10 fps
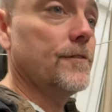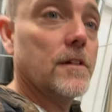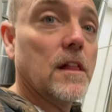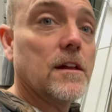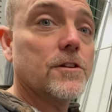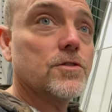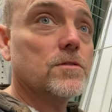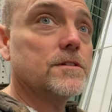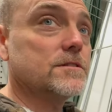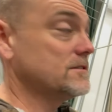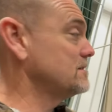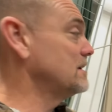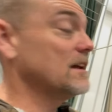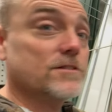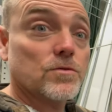A lot of choices,
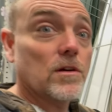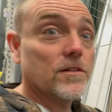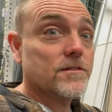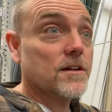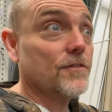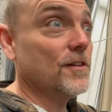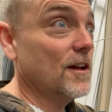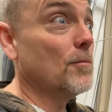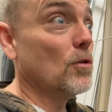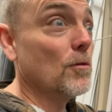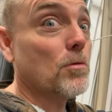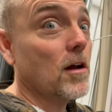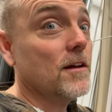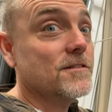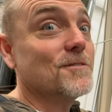and I swear this stuff is double the
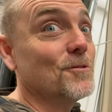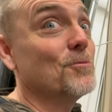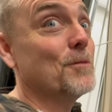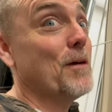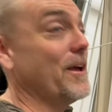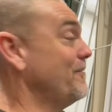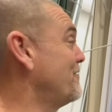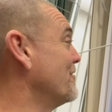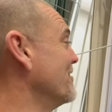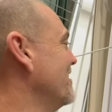price than what we paid for it.